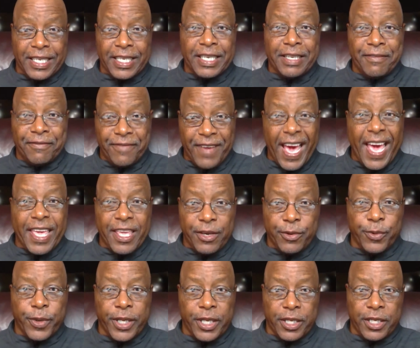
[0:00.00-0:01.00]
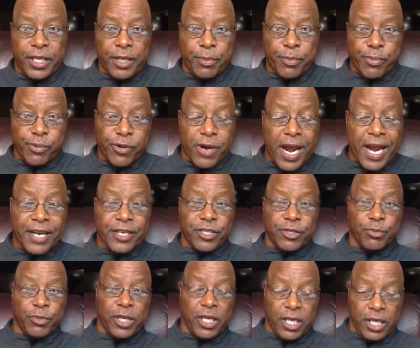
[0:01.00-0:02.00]
evaluated it prior to
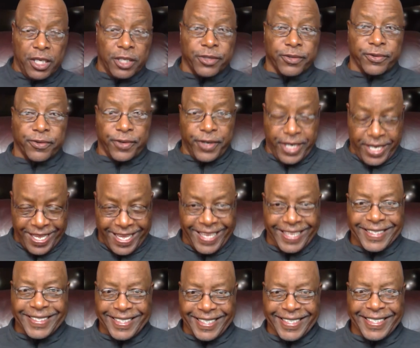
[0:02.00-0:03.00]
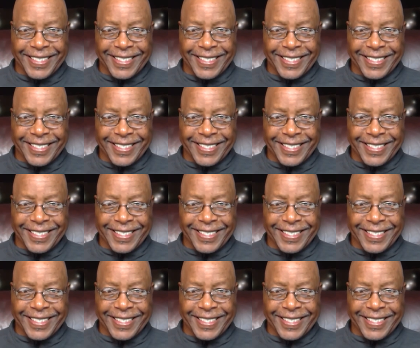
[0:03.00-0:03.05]
me entering it.